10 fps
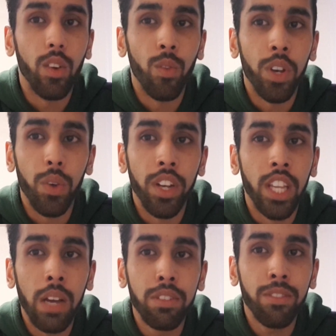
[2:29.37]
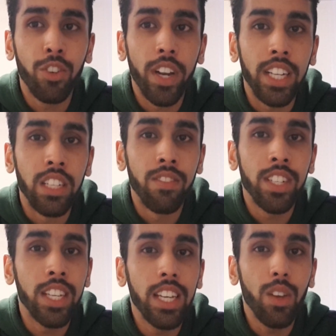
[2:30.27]
in terms of
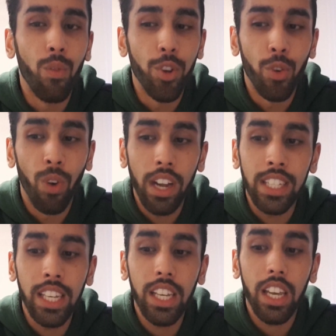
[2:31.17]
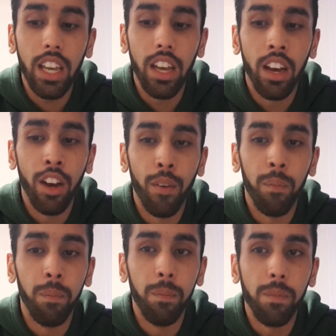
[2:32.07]
creativity, when you're writing
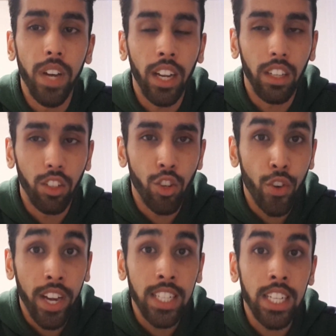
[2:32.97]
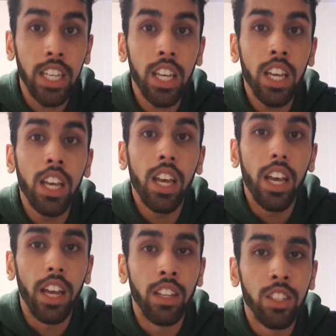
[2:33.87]
and creating,
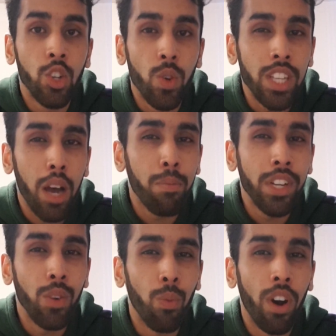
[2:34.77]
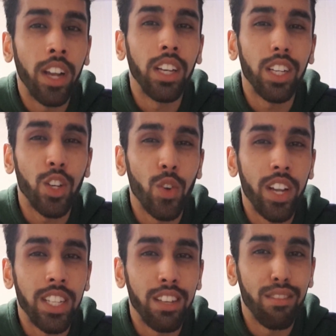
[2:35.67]
it doesn't always happen in one
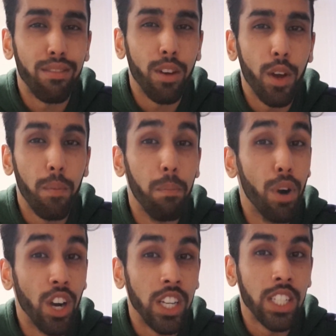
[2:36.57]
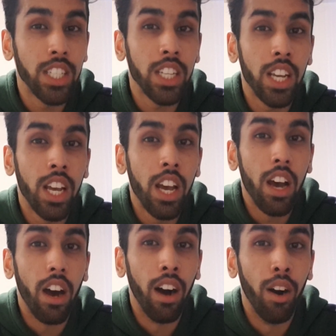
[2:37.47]
creative burst.
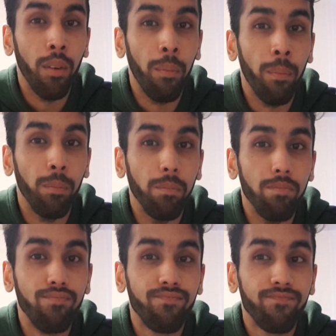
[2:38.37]
If